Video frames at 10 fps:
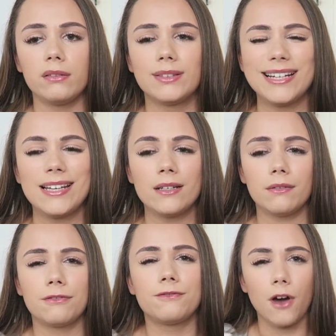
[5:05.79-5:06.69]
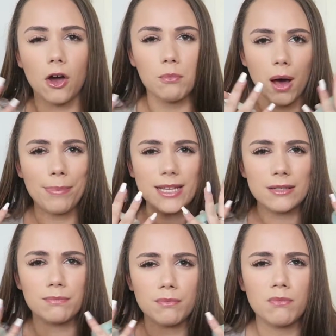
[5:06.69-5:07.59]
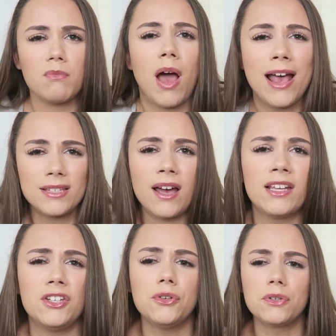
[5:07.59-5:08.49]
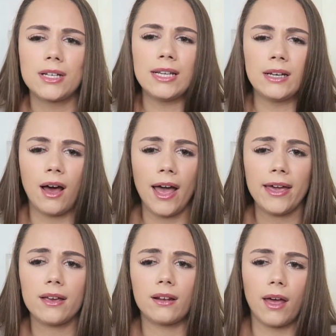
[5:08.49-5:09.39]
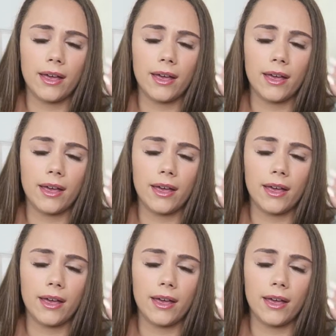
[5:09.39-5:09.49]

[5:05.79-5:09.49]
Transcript: didn't foam up as I usually like